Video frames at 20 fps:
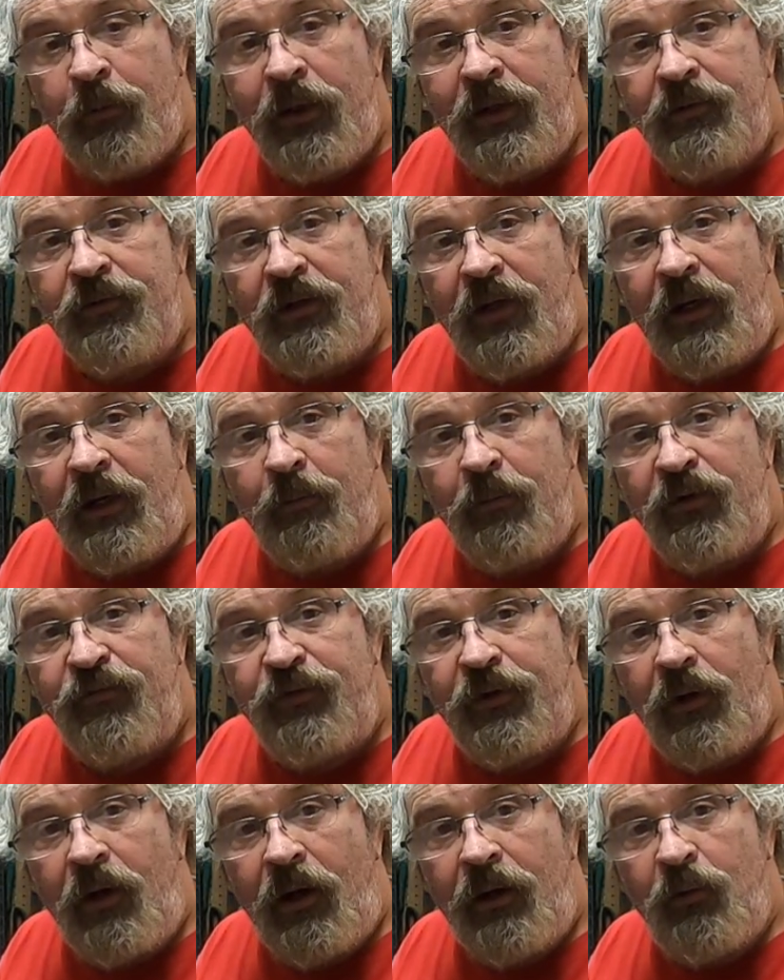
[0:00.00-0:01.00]
the meantime, if
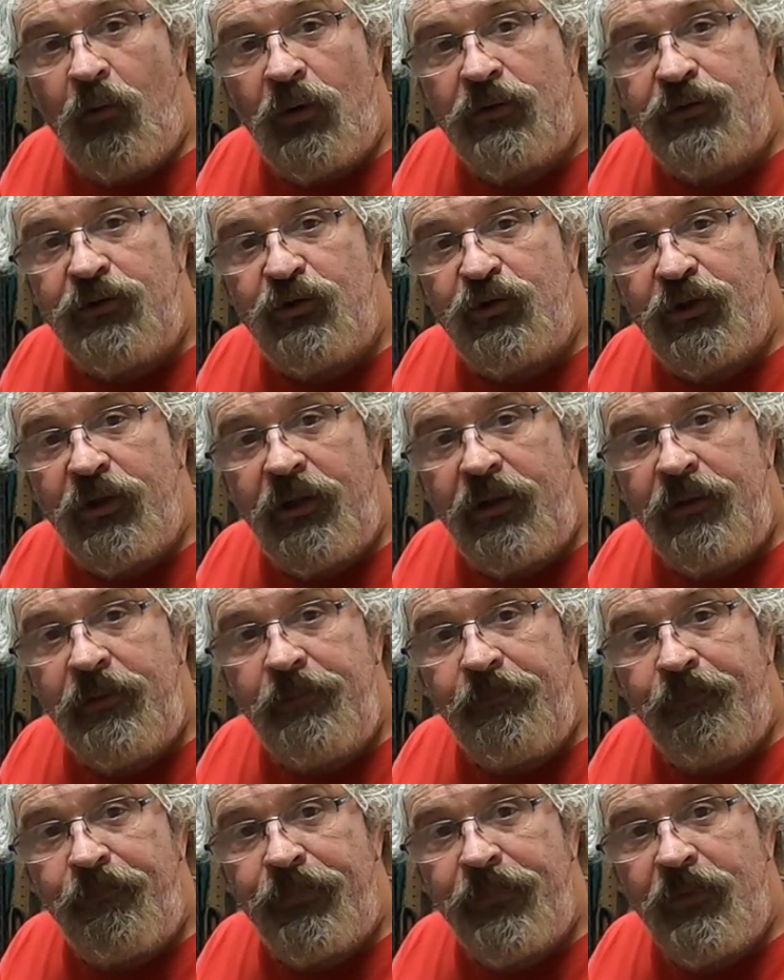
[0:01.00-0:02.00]
you like what you
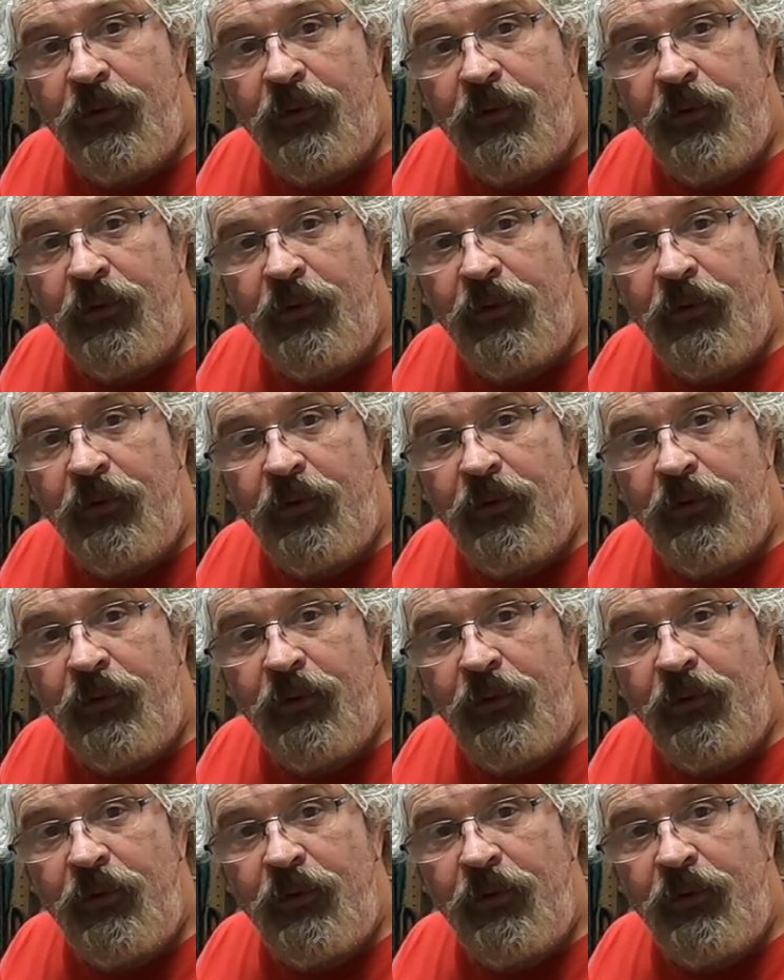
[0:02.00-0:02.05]
see,